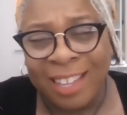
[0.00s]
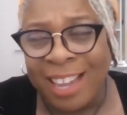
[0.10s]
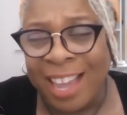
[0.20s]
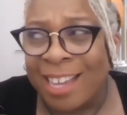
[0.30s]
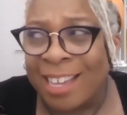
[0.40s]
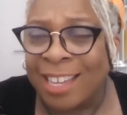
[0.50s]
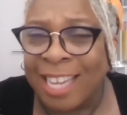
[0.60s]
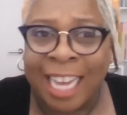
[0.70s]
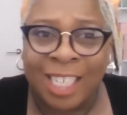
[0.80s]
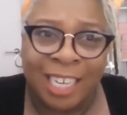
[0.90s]

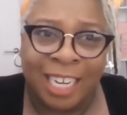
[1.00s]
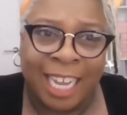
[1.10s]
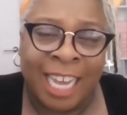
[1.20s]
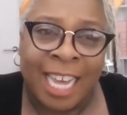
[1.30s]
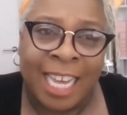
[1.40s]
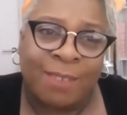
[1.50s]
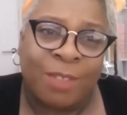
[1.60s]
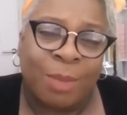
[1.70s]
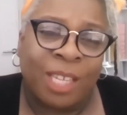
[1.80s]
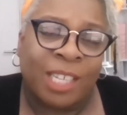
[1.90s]
actually give
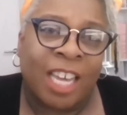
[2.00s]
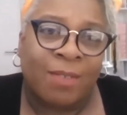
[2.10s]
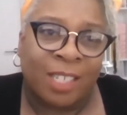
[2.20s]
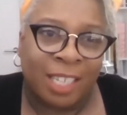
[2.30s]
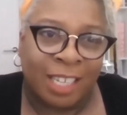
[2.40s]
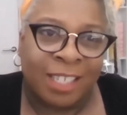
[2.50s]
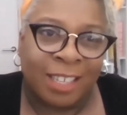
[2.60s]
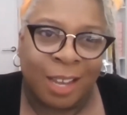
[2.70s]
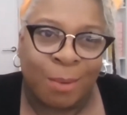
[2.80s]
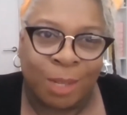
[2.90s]
them the services that
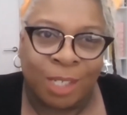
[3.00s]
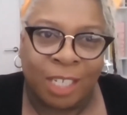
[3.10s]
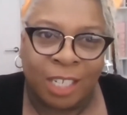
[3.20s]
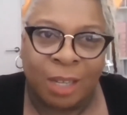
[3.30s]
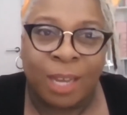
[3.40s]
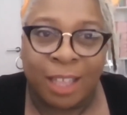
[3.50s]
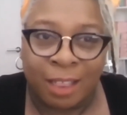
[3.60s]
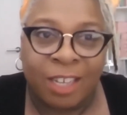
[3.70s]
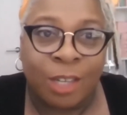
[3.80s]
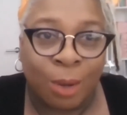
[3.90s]
they wanted to, and
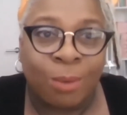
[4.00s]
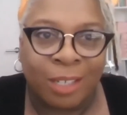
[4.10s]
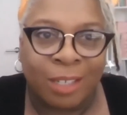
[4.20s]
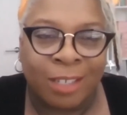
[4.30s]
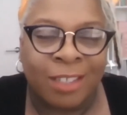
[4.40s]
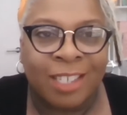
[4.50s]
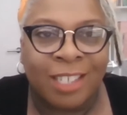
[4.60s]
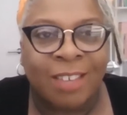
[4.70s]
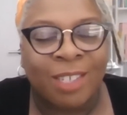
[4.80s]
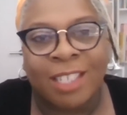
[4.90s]
they told us the
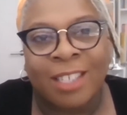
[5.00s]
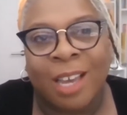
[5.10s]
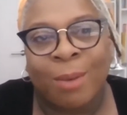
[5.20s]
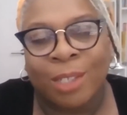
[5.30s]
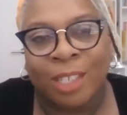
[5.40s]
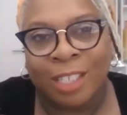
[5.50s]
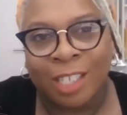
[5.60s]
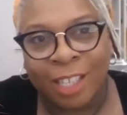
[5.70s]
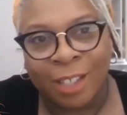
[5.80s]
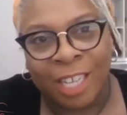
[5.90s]
services they wanted
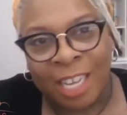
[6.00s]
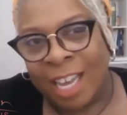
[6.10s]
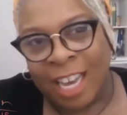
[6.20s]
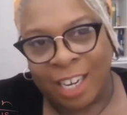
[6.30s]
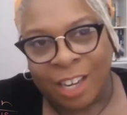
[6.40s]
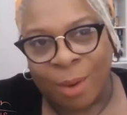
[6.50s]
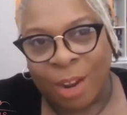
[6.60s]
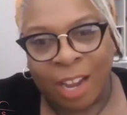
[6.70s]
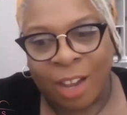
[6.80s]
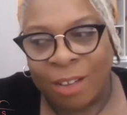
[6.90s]
to, and and
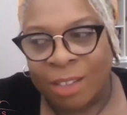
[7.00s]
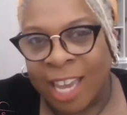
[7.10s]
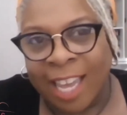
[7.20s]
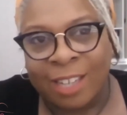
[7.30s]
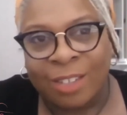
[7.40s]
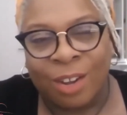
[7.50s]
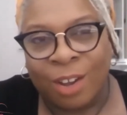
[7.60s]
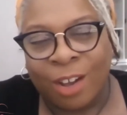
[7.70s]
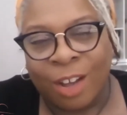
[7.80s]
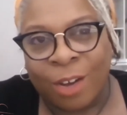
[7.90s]
I can't say hand and
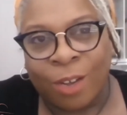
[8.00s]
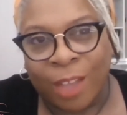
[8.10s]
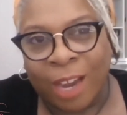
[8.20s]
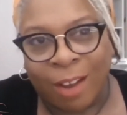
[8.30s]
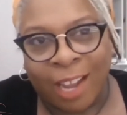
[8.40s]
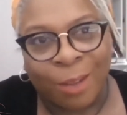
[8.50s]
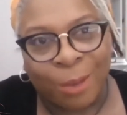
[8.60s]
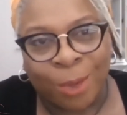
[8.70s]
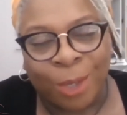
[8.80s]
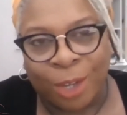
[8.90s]
heart I got that right
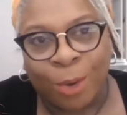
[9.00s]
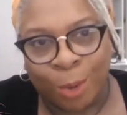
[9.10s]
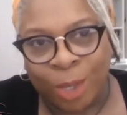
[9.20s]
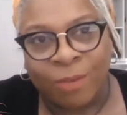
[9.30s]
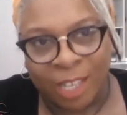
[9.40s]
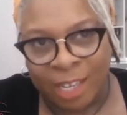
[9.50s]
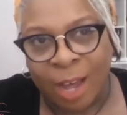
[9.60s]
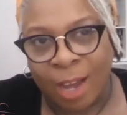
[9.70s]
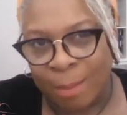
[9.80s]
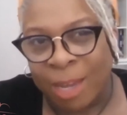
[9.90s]
all of the
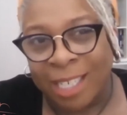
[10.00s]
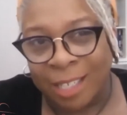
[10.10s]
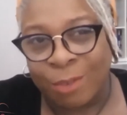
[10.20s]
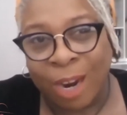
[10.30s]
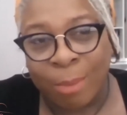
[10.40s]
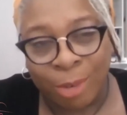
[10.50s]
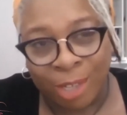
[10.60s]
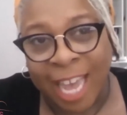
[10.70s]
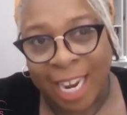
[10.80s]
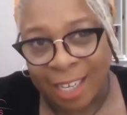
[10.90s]
time, but I did
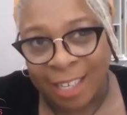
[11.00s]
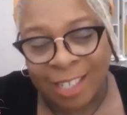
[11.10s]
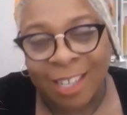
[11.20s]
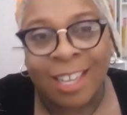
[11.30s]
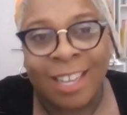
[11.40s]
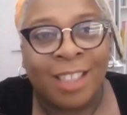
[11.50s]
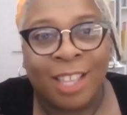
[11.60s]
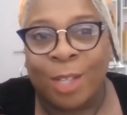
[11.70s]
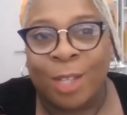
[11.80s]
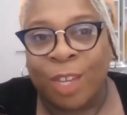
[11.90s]
represent
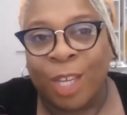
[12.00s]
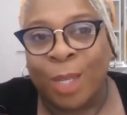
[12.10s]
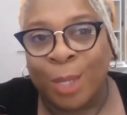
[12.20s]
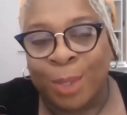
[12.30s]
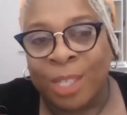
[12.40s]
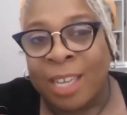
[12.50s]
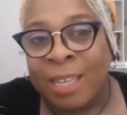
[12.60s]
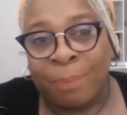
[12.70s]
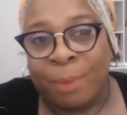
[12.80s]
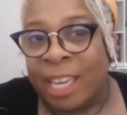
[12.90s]
those views.
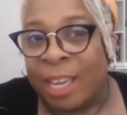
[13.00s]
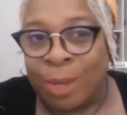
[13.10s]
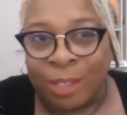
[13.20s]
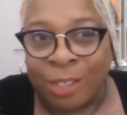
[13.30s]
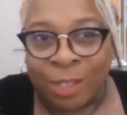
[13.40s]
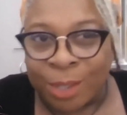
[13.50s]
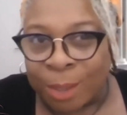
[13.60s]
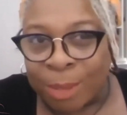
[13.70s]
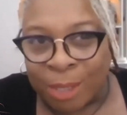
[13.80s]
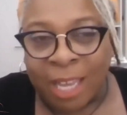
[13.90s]
But it wasn't just
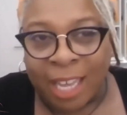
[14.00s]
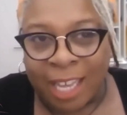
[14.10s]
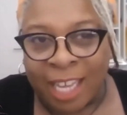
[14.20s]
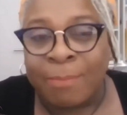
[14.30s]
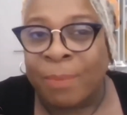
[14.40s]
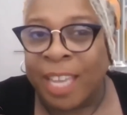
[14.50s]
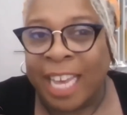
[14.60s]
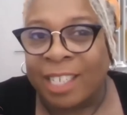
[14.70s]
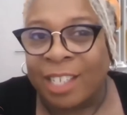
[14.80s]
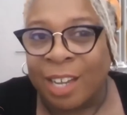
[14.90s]
up to me,
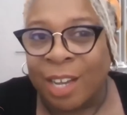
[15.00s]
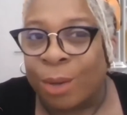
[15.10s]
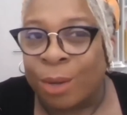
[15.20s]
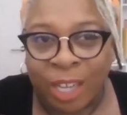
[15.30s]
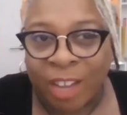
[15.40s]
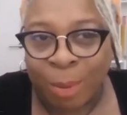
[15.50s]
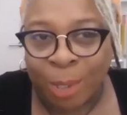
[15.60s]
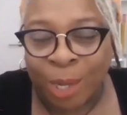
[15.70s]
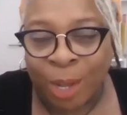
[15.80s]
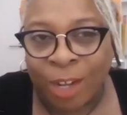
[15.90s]
and could I have
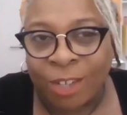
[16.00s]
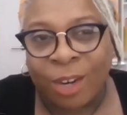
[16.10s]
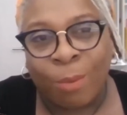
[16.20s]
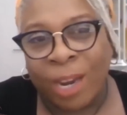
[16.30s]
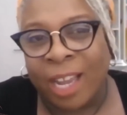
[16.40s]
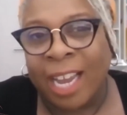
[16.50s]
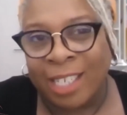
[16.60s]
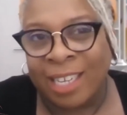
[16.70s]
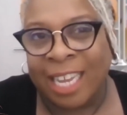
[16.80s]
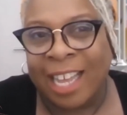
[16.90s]
pushed harder? And when I
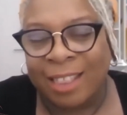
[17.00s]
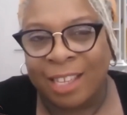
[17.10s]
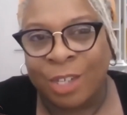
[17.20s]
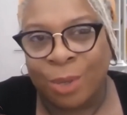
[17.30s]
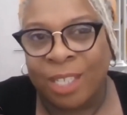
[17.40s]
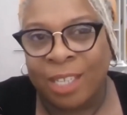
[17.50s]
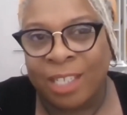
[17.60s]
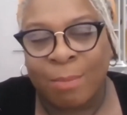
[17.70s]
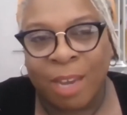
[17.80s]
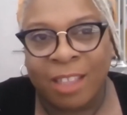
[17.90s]
actually had the choices
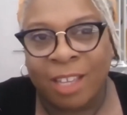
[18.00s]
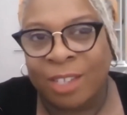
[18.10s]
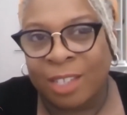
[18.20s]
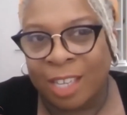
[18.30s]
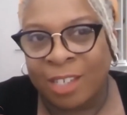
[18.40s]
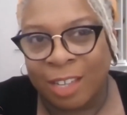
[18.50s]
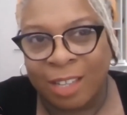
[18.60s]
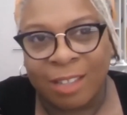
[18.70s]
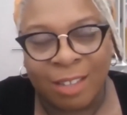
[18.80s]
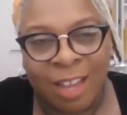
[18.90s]
to make those
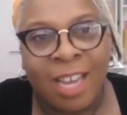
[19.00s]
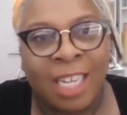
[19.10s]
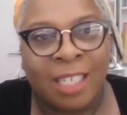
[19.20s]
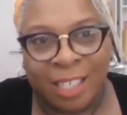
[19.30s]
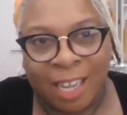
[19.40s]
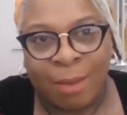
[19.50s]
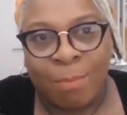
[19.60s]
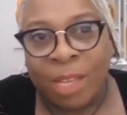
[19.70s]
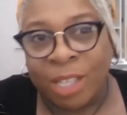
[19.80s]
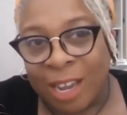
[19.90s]
decisions, did I
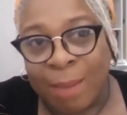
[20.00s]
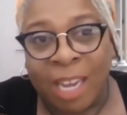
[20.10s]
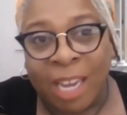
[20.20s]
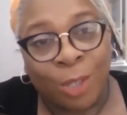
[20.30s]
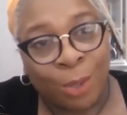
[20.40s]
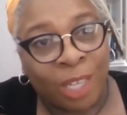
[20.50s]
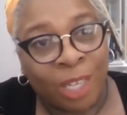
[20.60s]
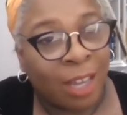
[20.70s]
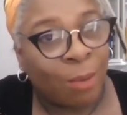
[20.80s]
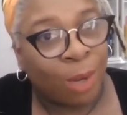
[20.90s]
make the choice
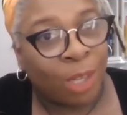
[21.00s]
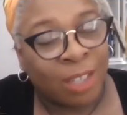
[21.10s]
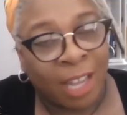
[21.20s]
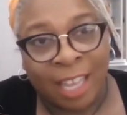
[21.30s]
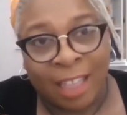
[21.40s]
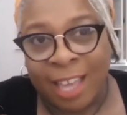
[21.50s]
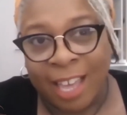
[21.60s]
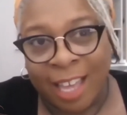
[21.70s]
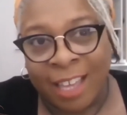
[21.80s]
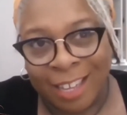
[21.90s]
that was in their